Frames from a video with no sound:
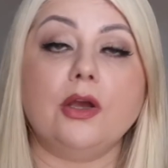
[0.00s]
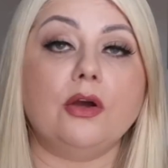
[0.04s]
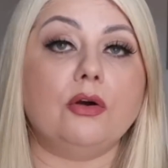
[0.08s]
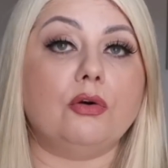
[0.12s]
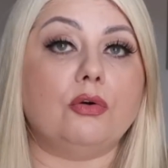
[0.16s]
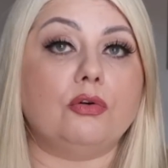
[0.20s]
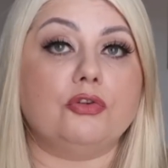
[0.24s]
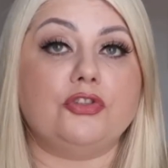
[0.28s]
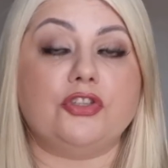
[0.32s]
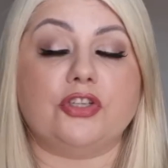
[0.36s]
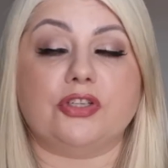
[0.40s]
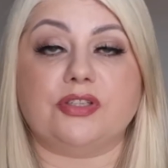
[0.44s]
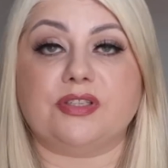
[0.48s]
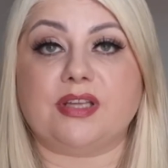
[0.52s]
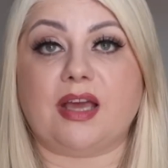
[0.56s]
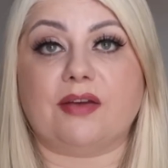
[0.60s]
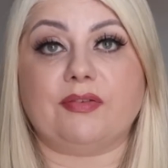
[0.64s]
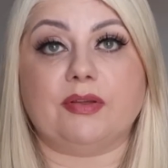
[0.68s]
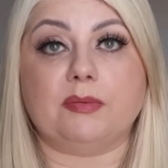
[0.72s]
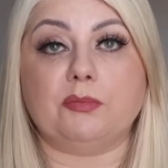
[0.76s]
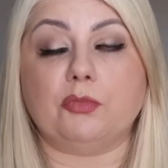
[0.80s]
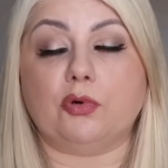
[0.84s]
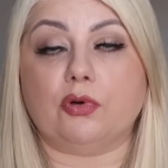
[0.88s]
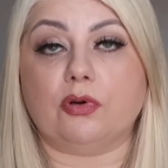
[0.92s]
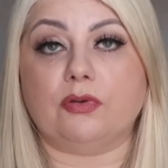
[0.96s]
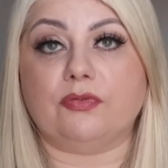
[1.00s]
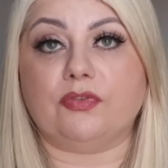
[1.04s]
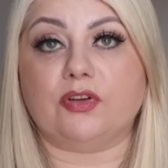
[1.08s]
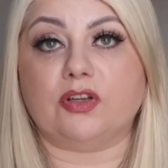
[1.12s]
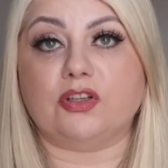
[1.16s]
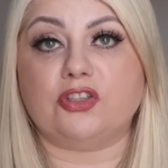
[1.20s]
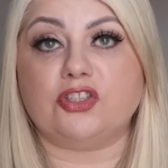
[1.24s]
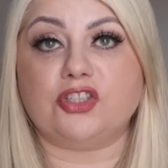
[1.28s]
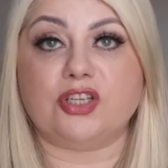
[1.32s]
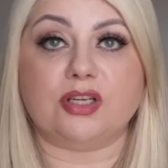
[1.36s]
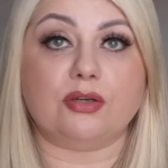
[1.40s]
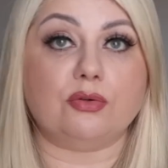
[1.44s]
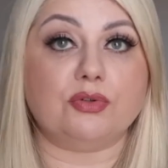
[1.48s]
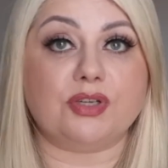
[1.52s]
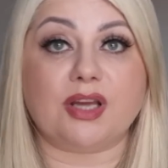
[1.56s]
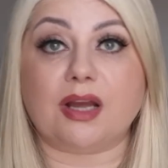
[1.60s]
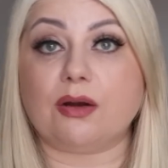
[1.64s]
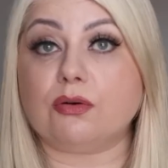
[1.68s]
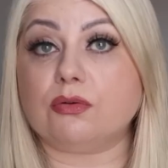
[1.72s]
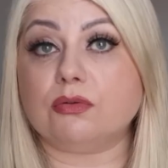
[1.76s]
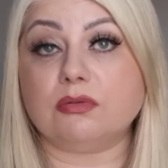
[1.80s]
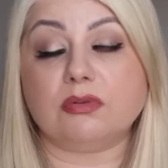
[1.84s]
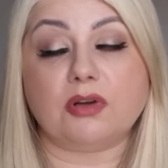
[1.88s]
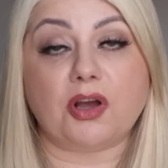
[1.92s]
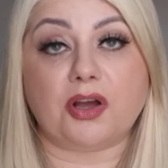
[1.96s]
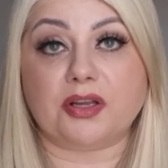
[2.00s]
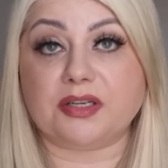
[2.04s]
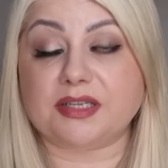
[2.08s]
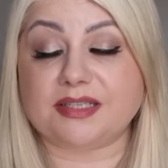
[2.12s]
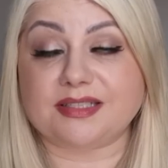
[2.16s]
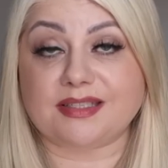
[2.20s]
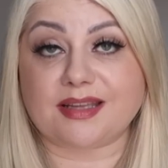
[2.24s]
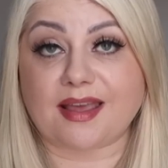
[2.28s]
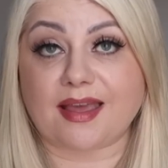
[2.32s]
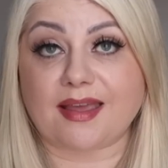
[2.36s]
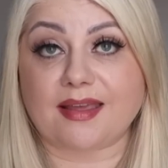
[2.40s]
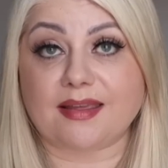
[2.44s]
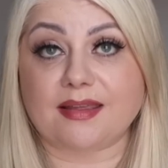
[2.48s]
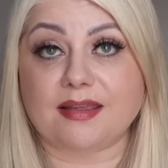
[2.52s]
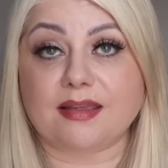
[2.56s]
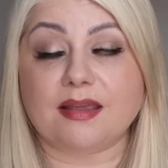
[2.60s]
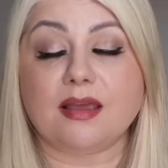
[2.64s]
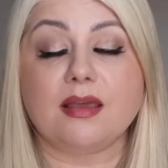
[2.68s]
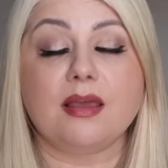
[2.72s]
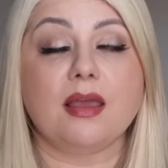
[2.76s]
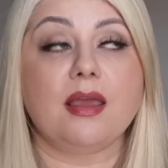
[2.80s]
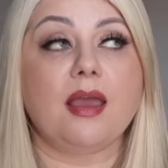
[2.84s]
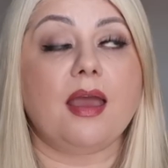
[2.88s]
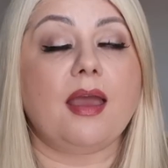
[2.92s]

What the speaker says: or just having more of a chilled out kind of day.